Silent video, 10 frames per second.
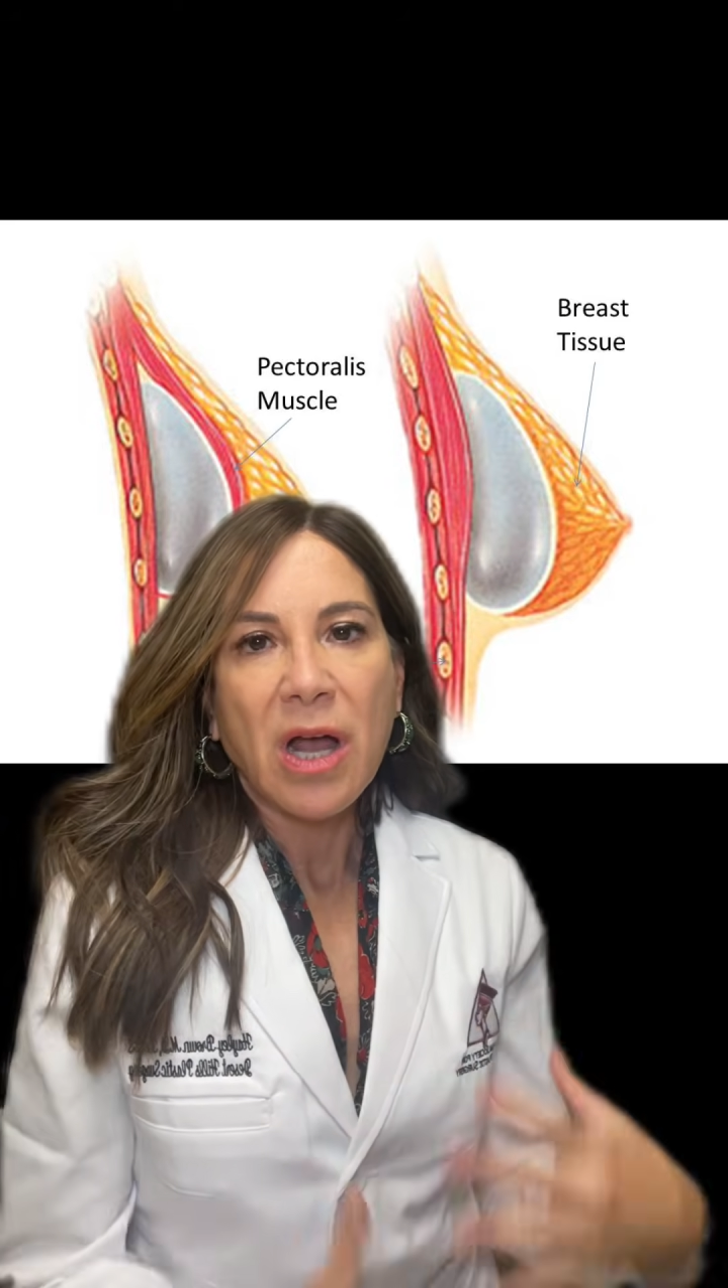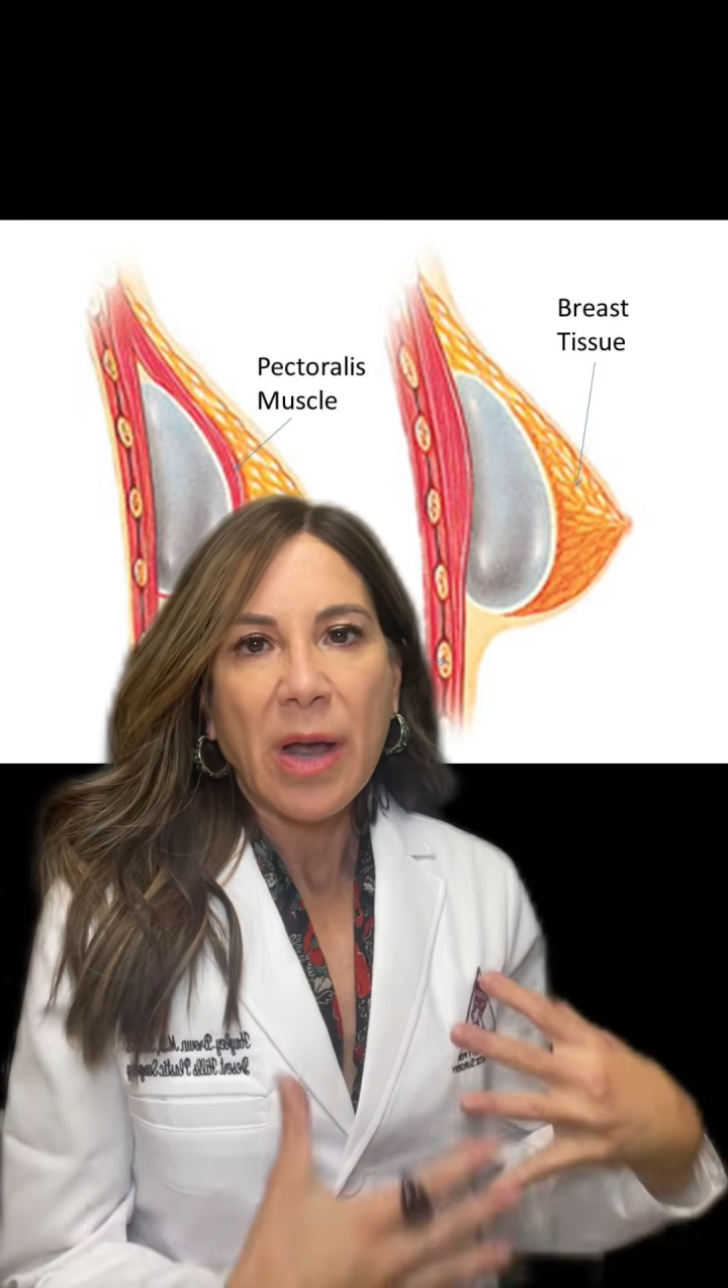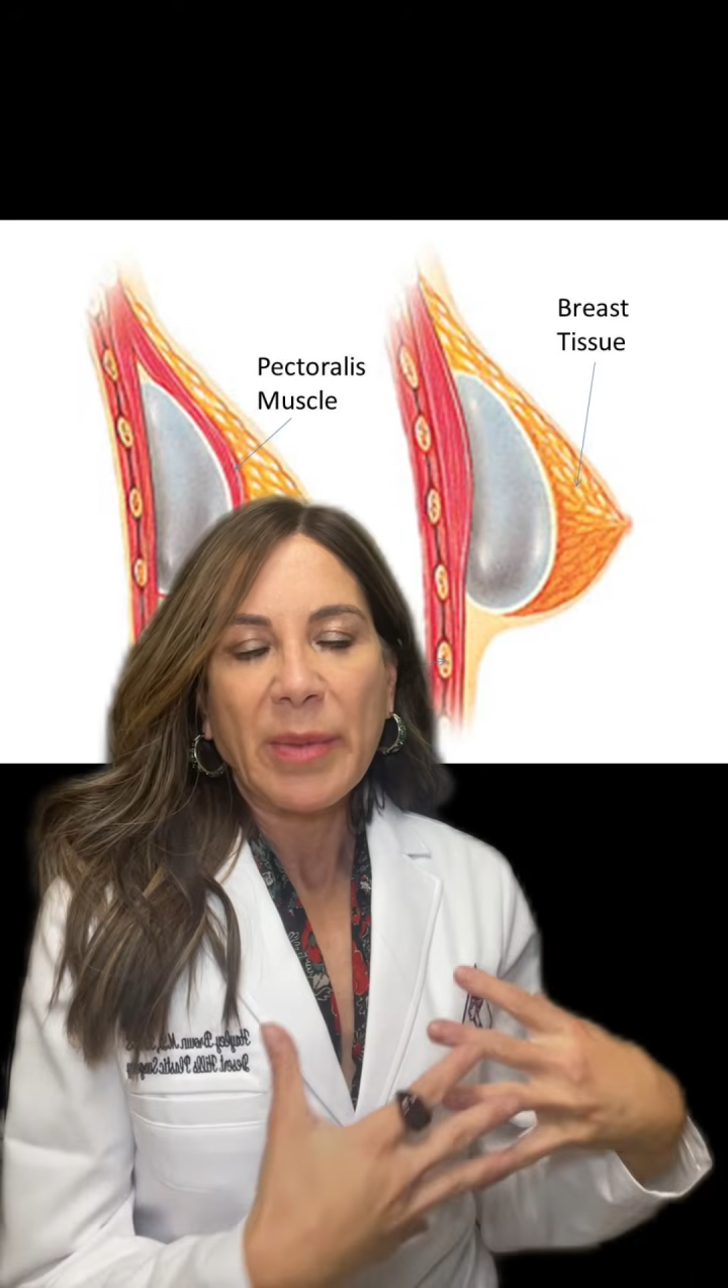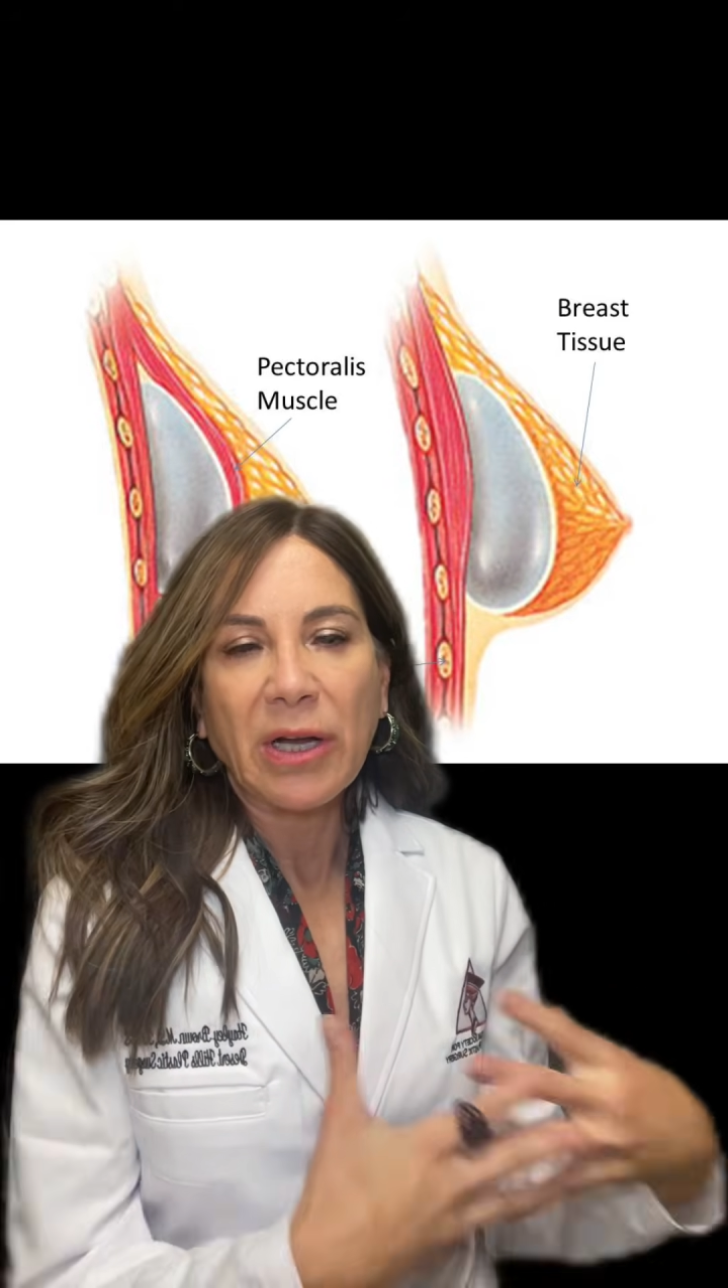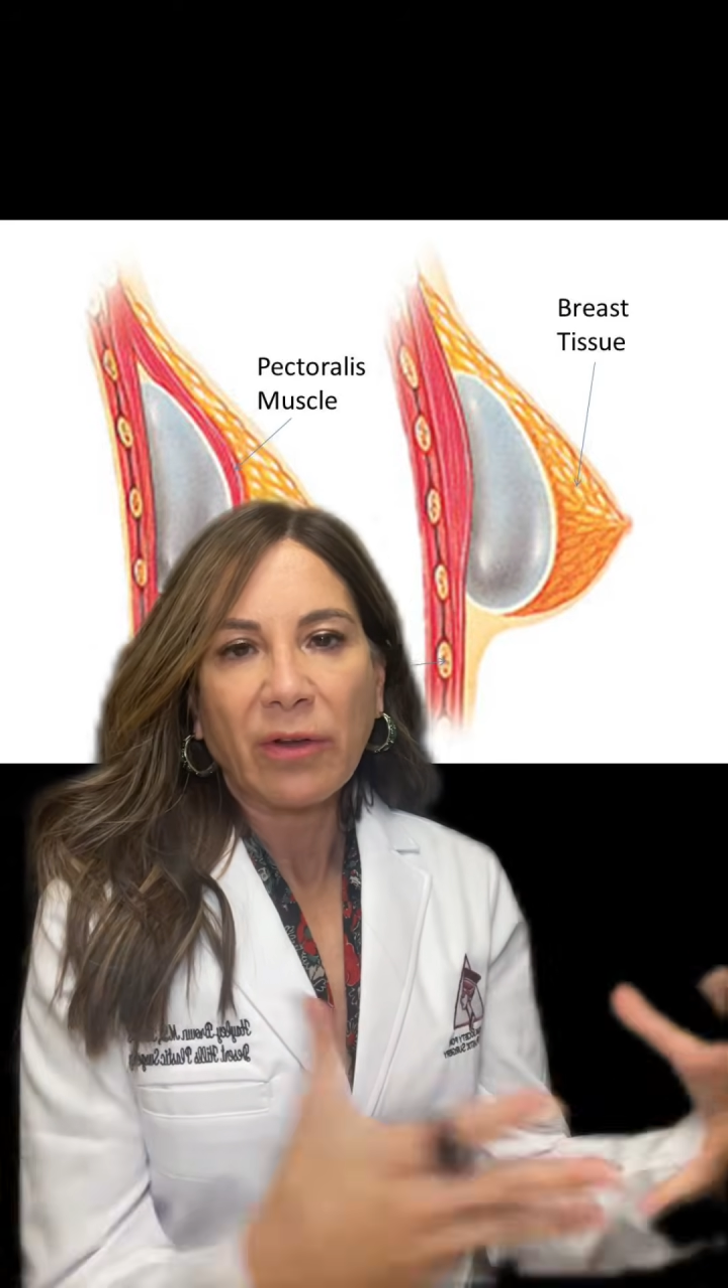
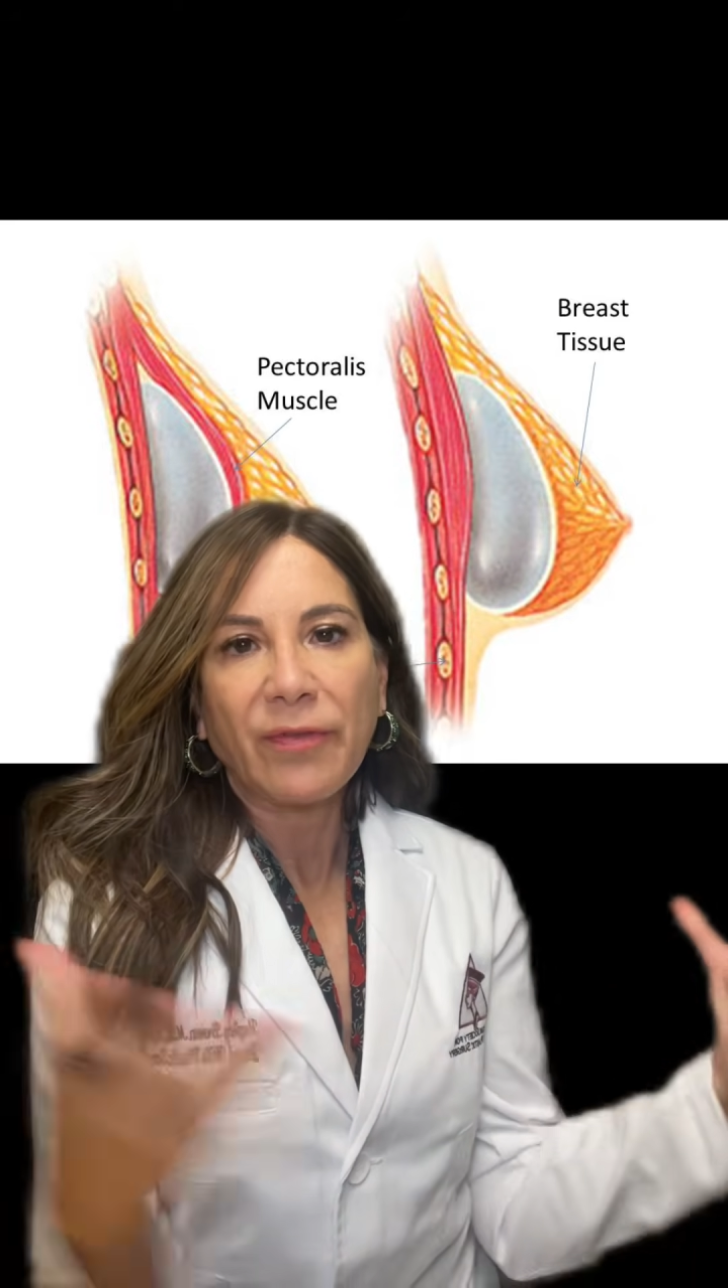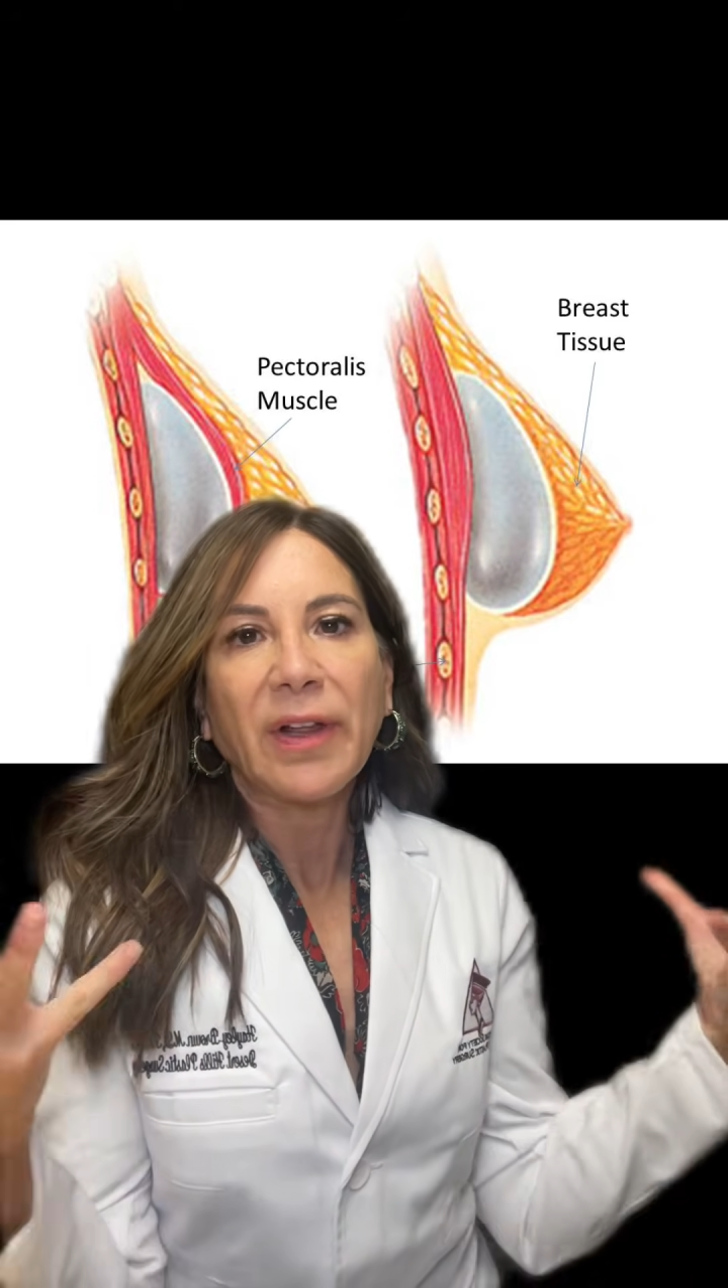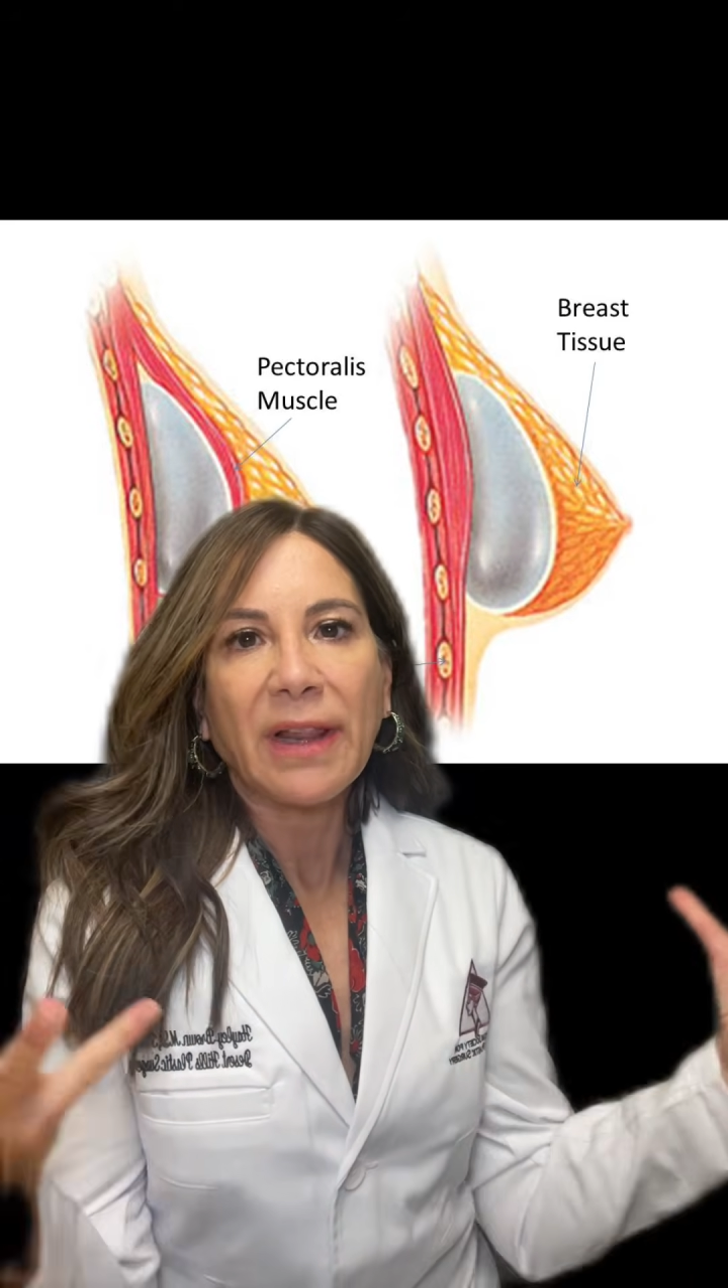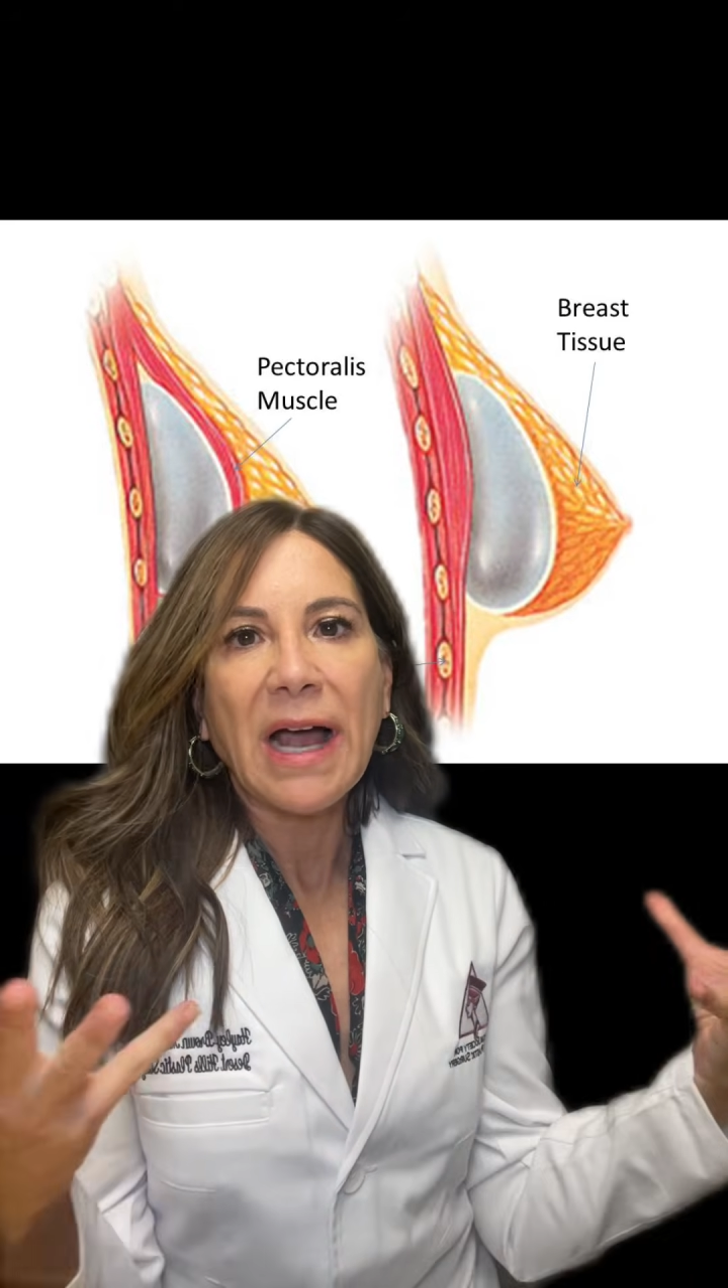it'll fill